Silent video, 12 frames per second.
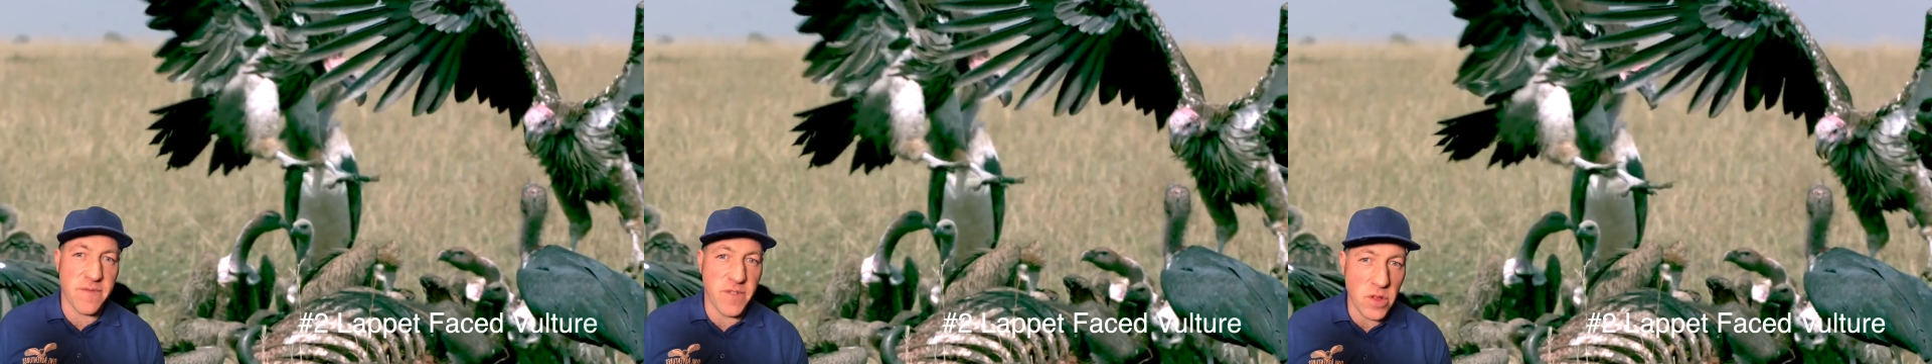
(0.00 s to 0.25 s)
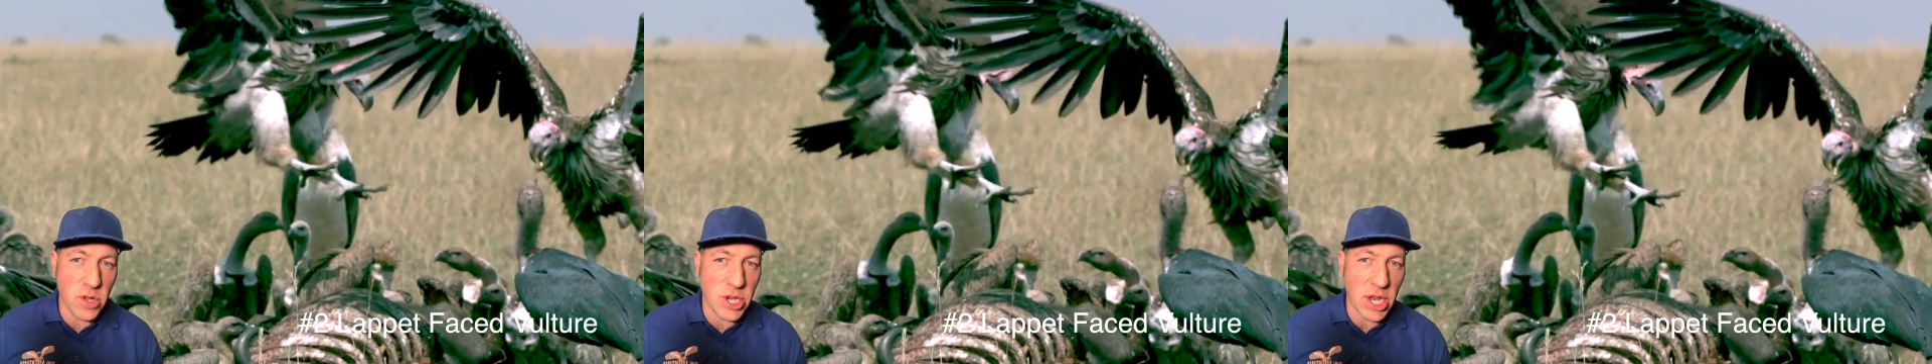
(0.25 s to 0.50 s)

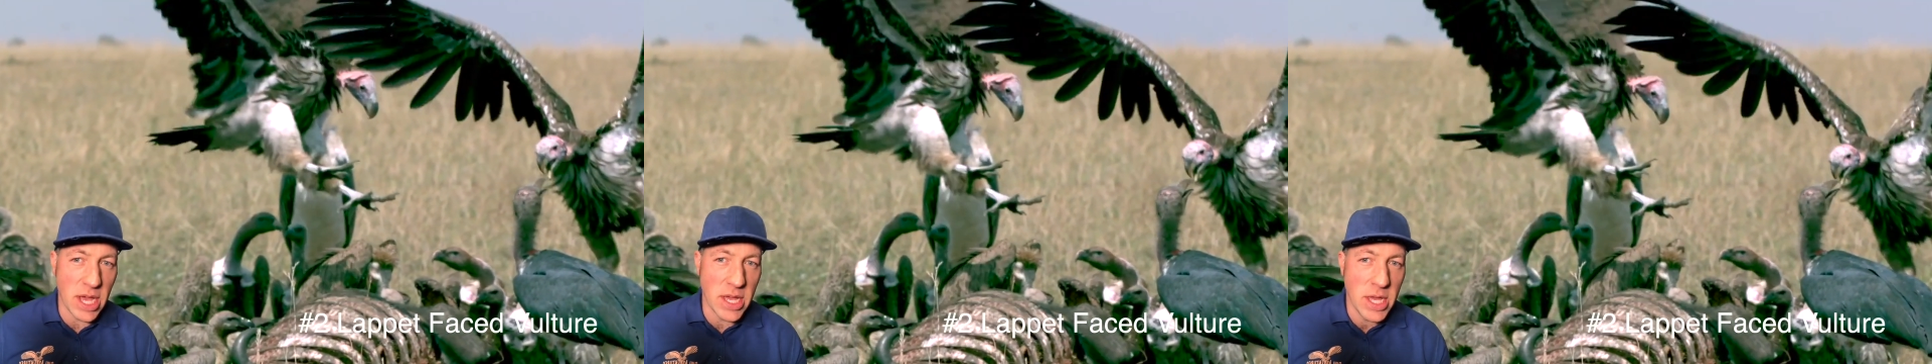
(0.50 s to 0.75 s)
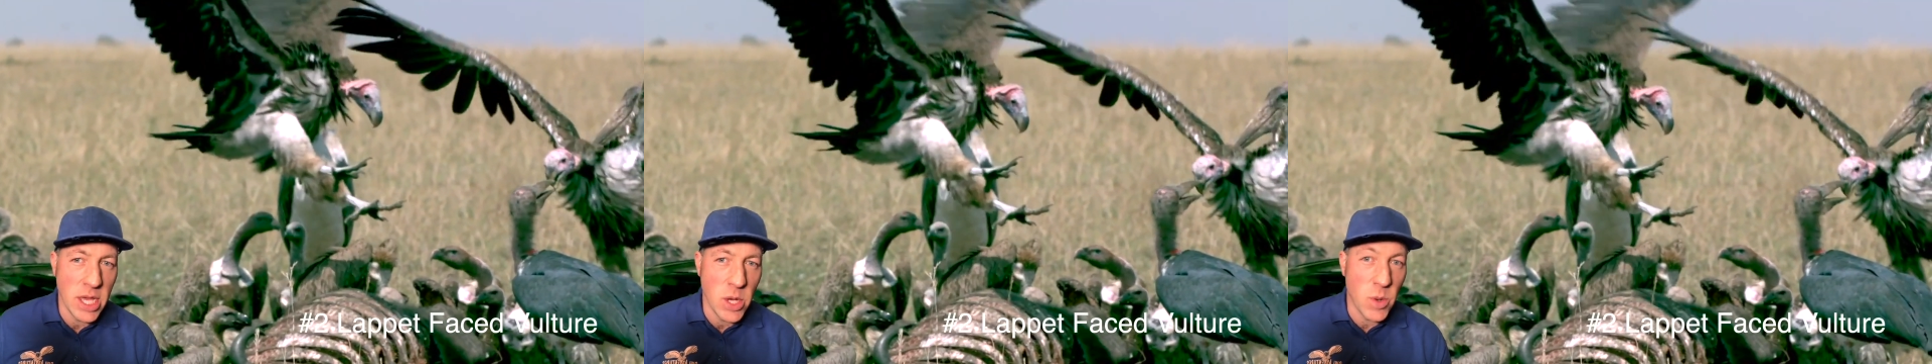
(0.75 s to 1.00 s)
vulture,
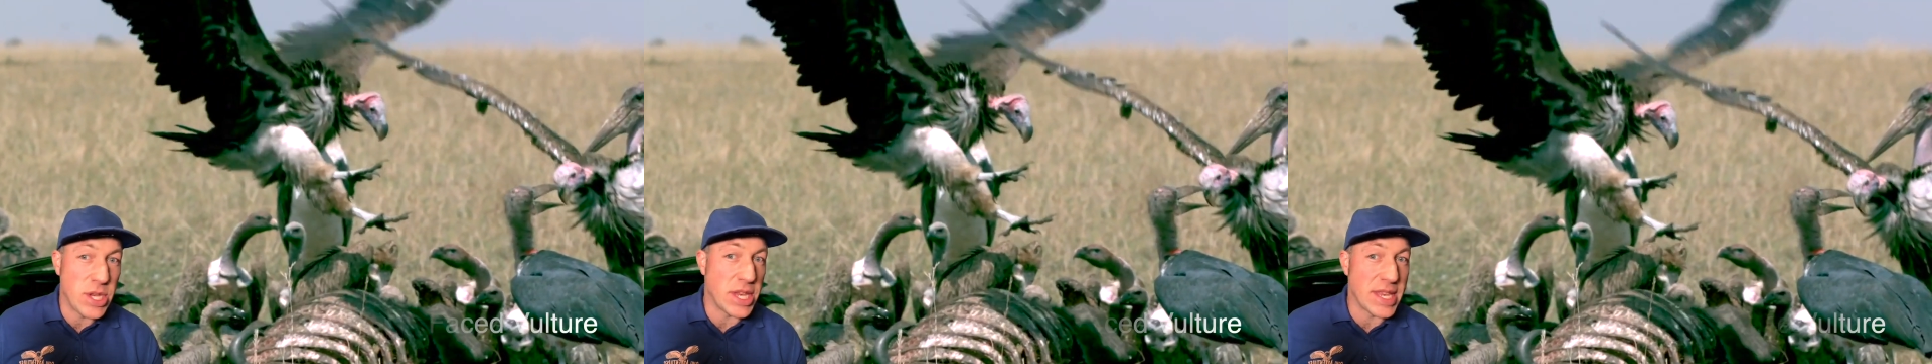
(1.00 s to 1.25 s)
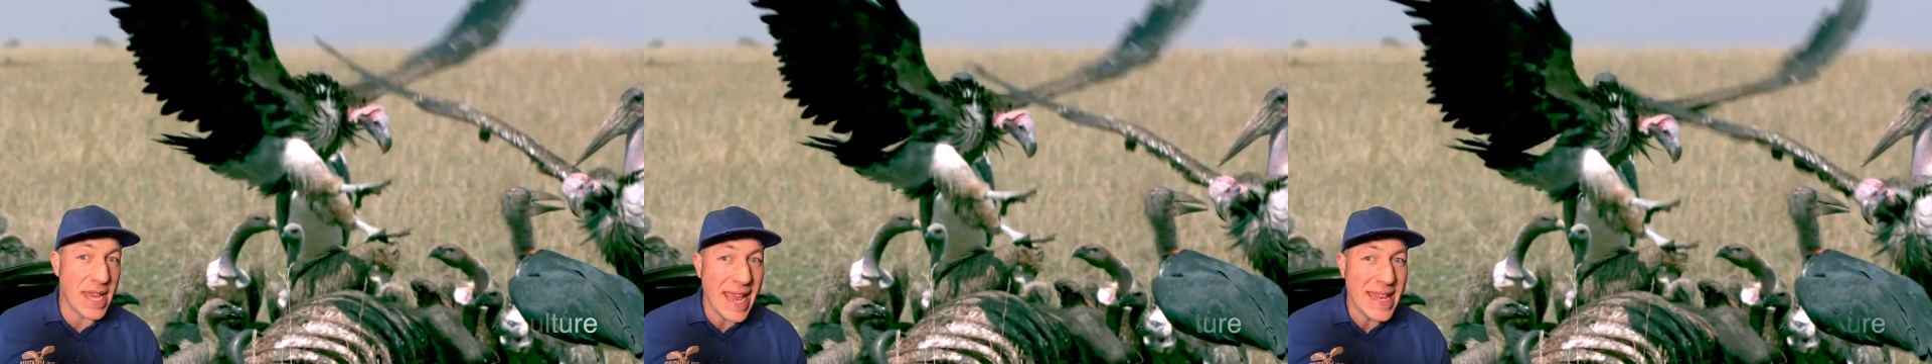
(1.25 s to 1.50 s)
which
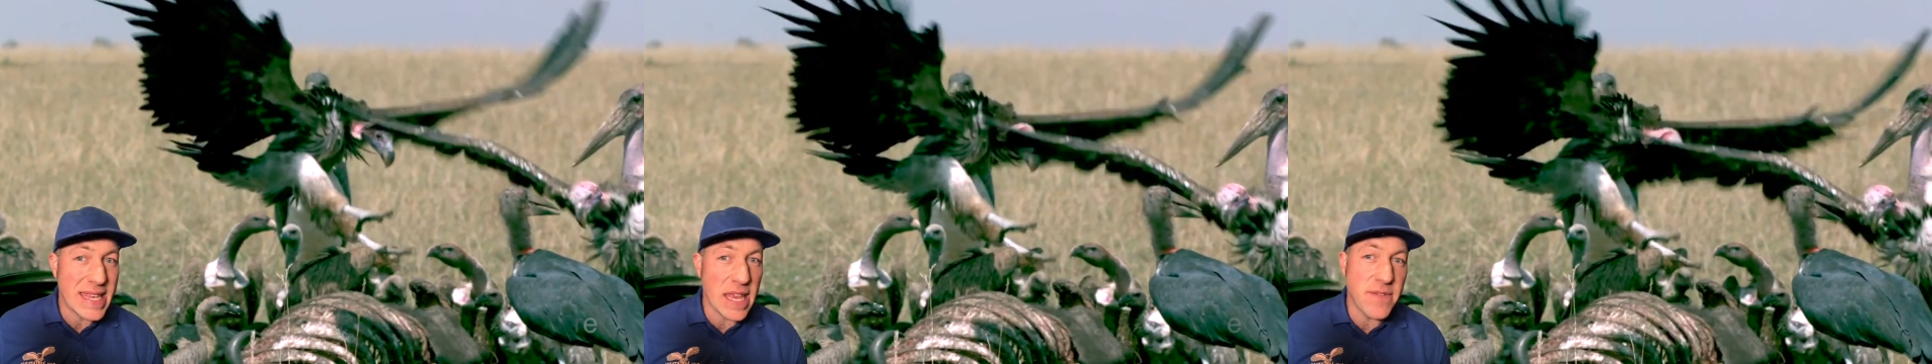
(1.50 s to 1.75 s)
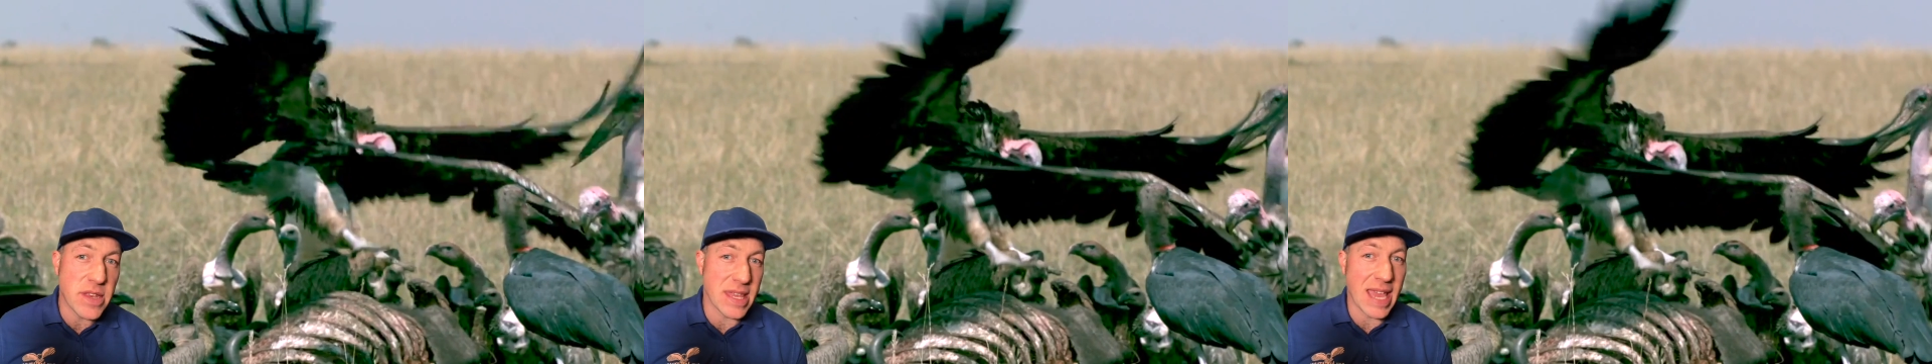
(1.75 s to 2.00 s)
is
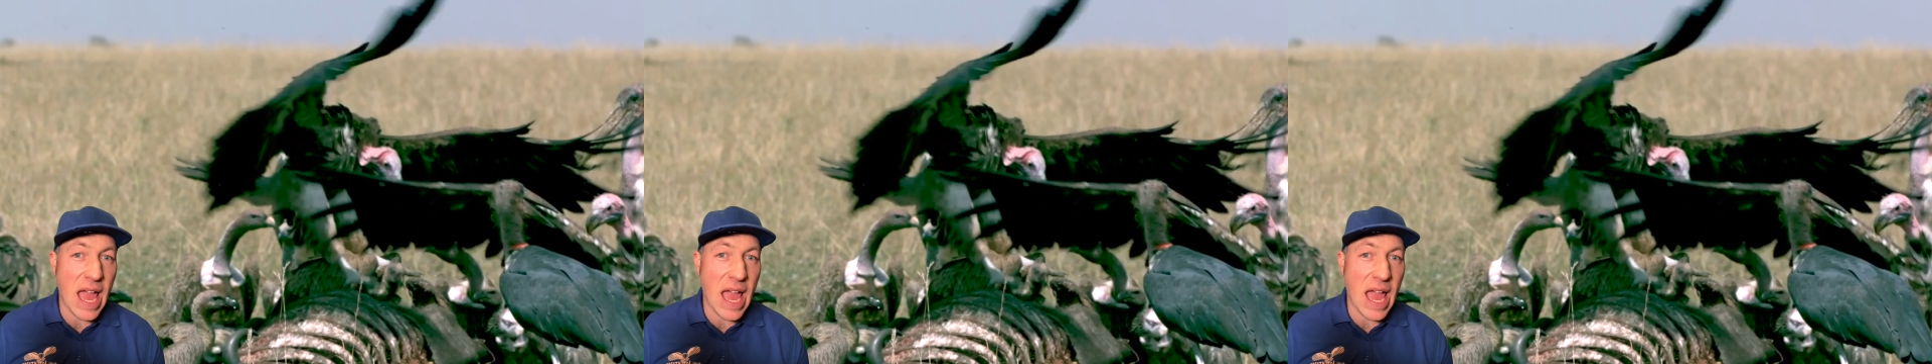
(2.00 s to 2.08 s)
native to the